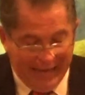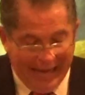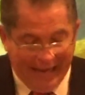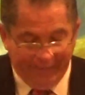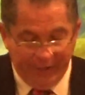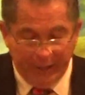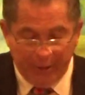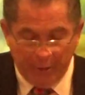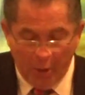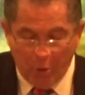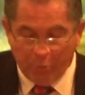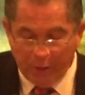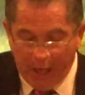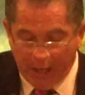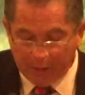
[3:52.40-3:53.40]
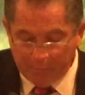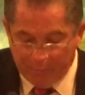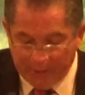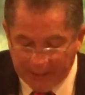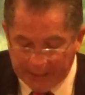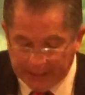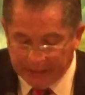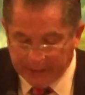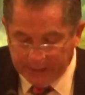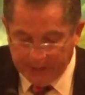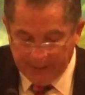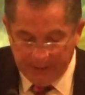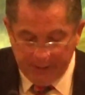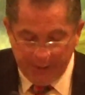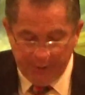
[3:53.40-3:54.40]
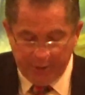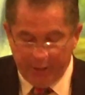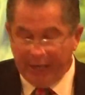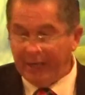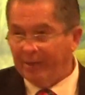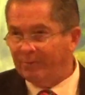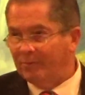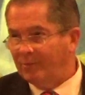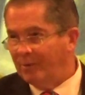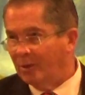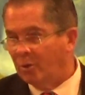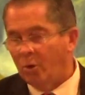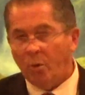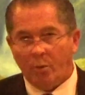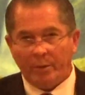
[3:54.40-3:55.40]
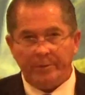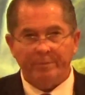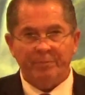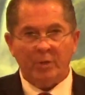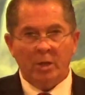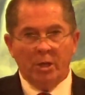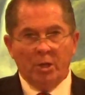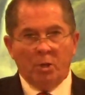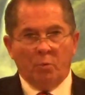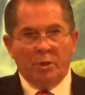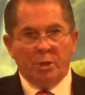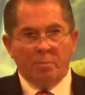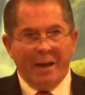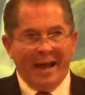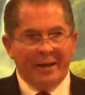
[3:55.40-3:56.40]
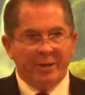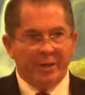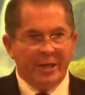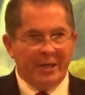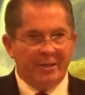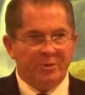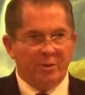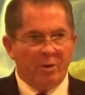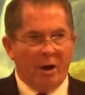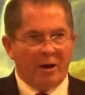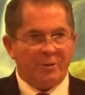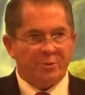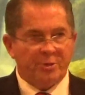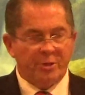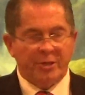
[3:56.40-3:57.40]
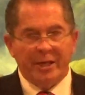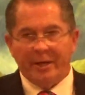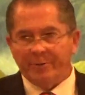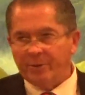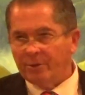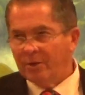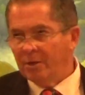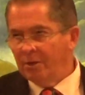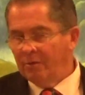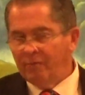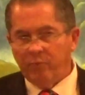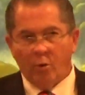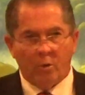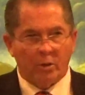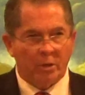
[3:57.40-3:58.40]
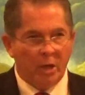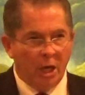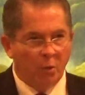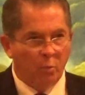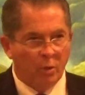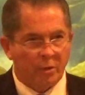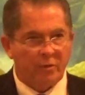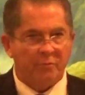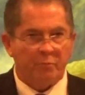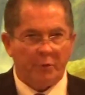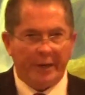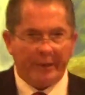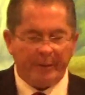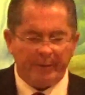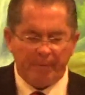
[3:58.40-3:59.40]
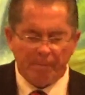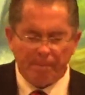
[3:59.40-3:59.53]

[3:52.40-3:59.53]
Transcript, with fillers: and they know not me, saith the Lord." Will you bow your heads and hearts together for a word of prayer?